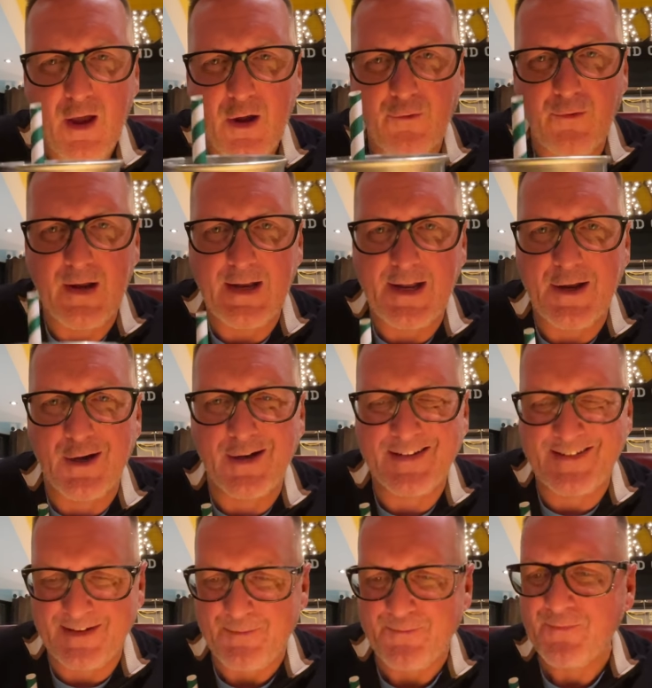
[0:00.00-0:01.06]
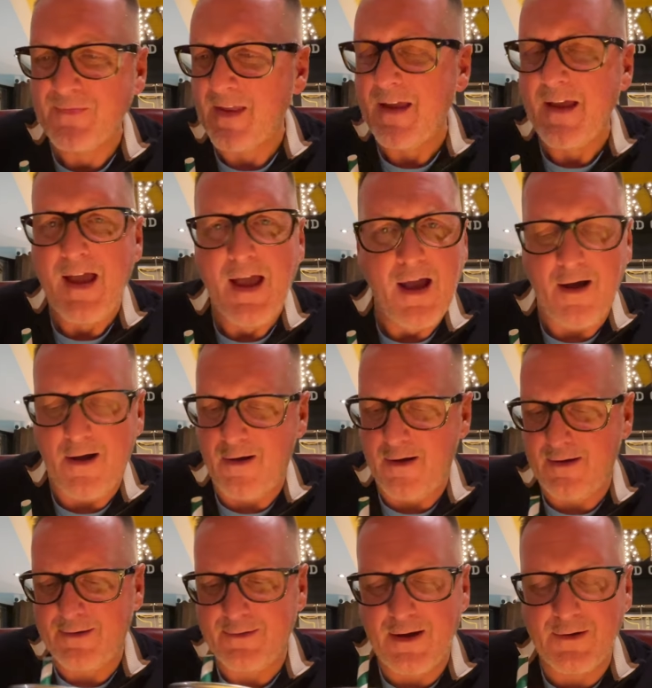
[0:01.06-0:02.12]
Really nice.
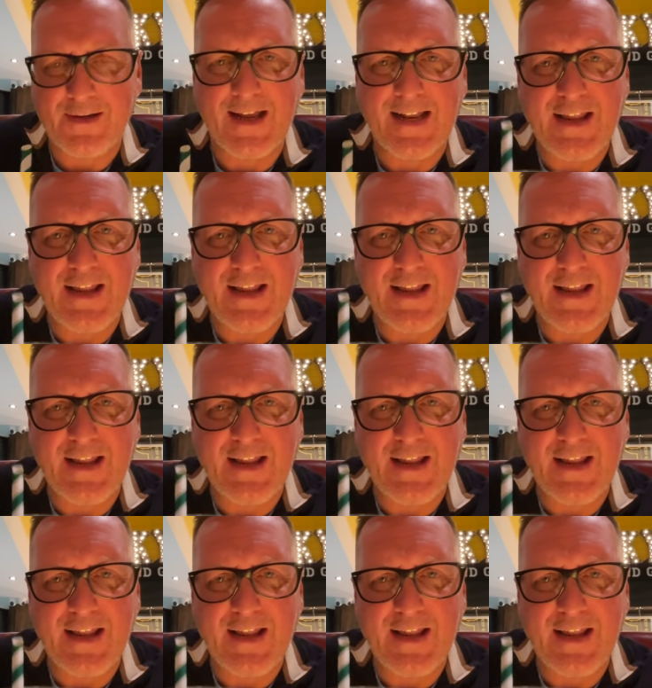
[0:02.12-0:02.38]
Oh, okay,